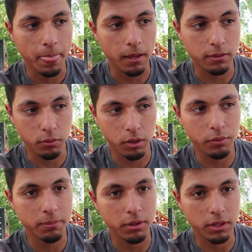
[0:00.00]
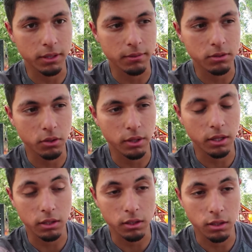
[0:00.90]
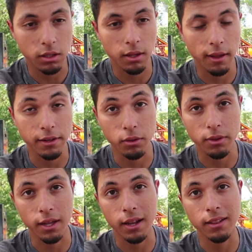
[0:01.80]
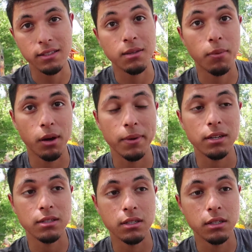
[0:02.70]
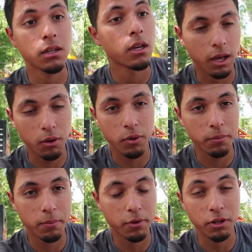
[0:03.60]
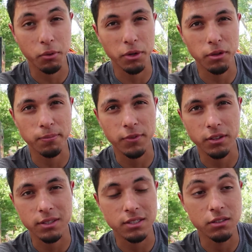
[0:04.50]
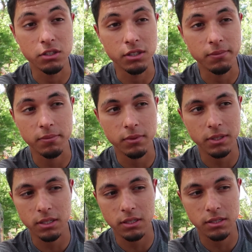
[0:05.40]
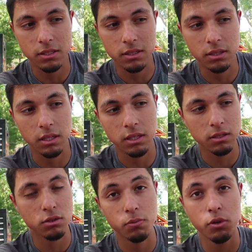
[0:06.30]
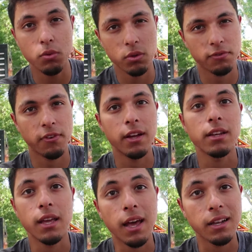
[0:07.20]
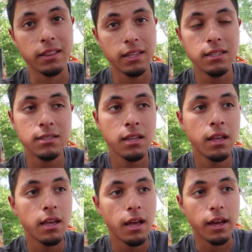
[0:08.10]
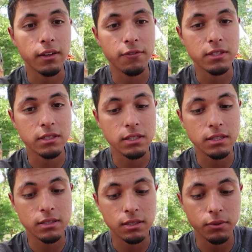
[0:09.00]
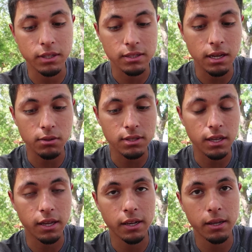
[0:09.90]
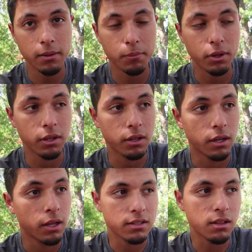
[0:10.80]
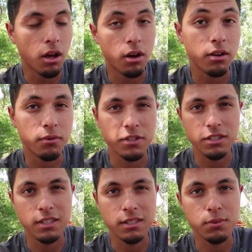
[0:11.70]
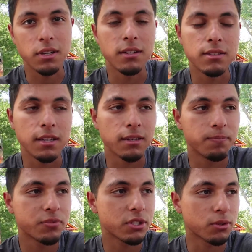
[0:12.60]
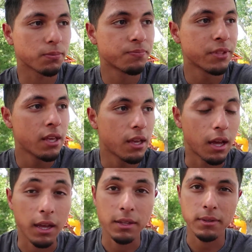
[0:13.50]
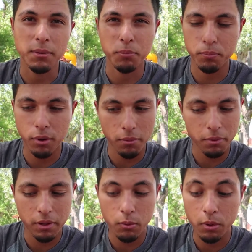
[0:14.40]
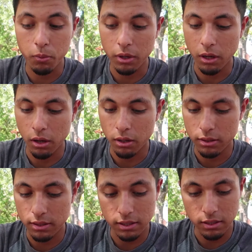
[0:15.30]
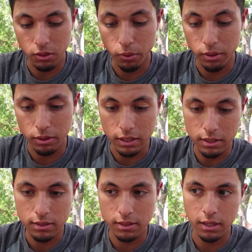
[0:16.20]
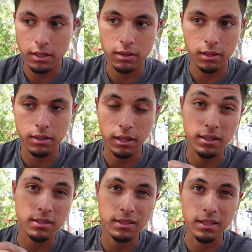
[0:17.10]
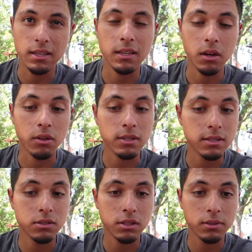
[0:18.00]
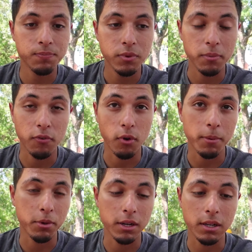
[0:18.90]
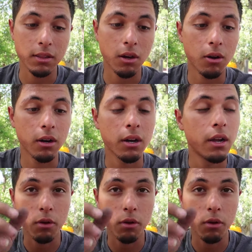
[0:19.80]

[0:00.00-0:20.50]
I do want to rebuild it so then I know that at least the bottom end is good. I don't want to be burning oil on this engine because the Subaru was fine. It had leaks. I could fix the leaks when it's outside, but it's a lot harder to reach leaks when they're inside. So I probably will work on the oil leaks, anything that's leaking on this engine before I put it in the car.